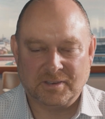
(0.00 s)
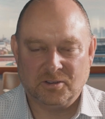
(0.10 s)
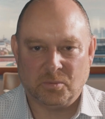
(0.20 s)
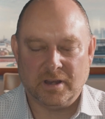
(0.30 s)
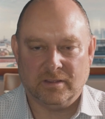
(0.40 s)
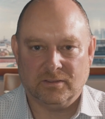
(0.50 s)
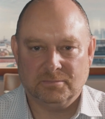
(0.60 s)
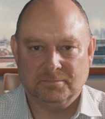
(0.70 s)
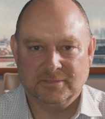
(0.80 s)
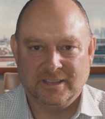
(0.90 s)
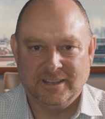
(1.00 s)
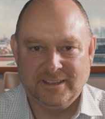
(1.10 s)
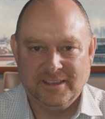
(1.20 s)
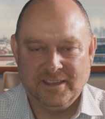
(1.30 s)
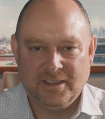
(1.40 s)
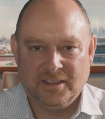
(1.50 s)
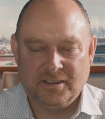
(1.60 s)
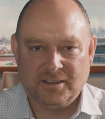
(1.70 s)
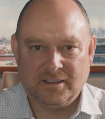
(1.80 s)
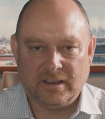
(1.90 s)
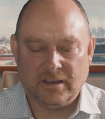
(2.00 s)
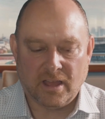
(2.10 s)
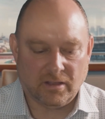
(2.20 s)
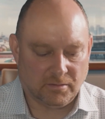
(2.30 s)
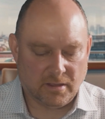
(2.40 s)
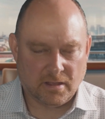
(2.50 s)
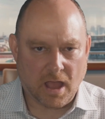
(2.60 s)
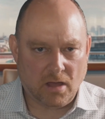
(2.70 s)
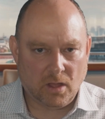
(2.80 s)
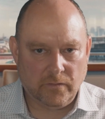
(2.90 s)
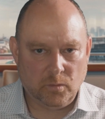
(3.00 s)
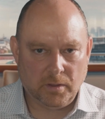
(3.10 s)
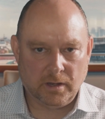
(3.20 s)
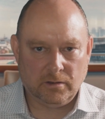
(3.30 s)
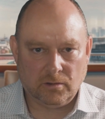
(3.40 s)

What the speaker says: Tremendous. Now, how long have you been in